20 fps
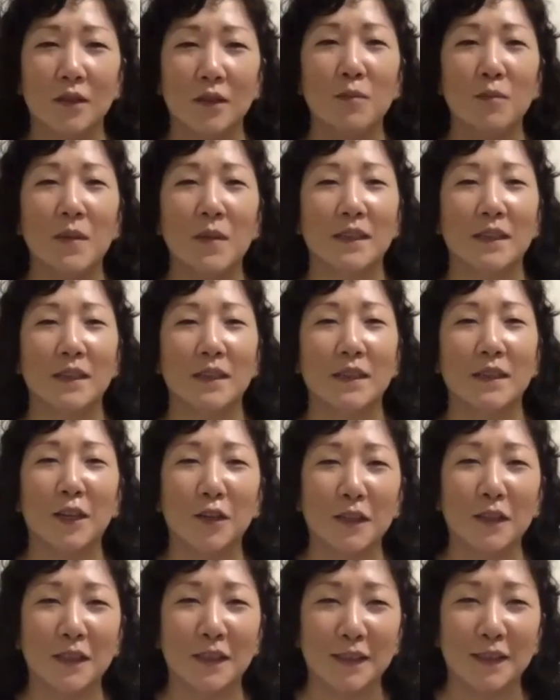the
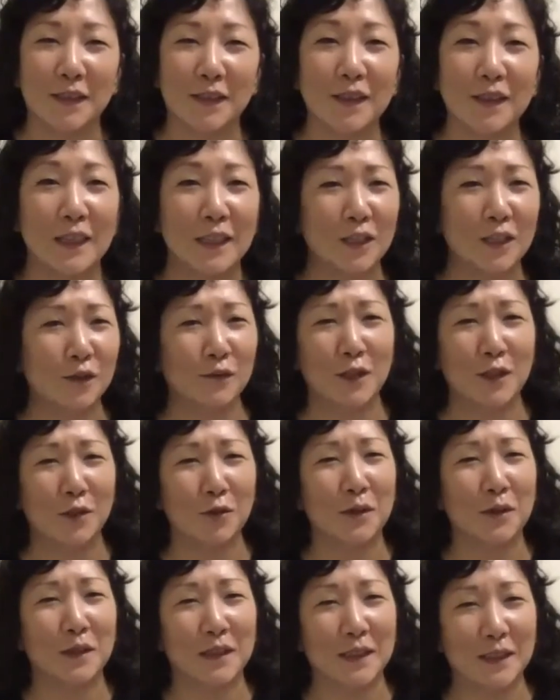humanitarians, the
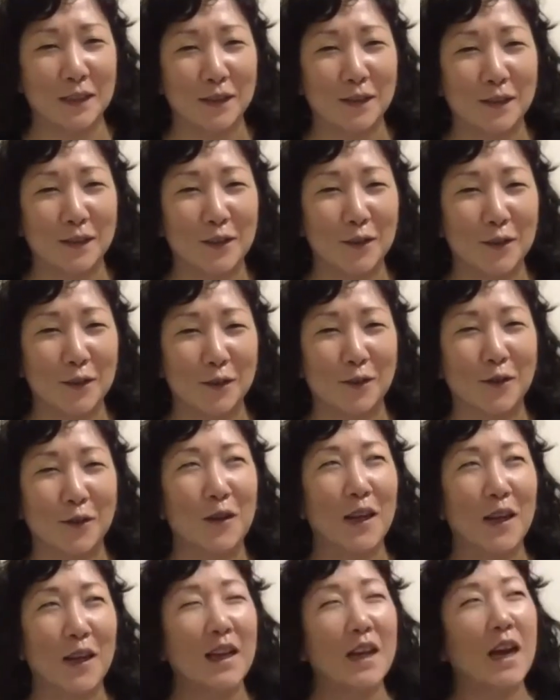individualists, so
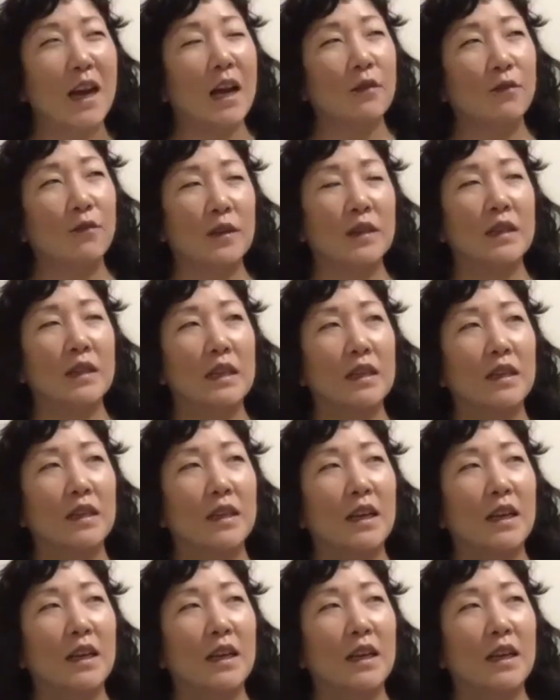I feel like,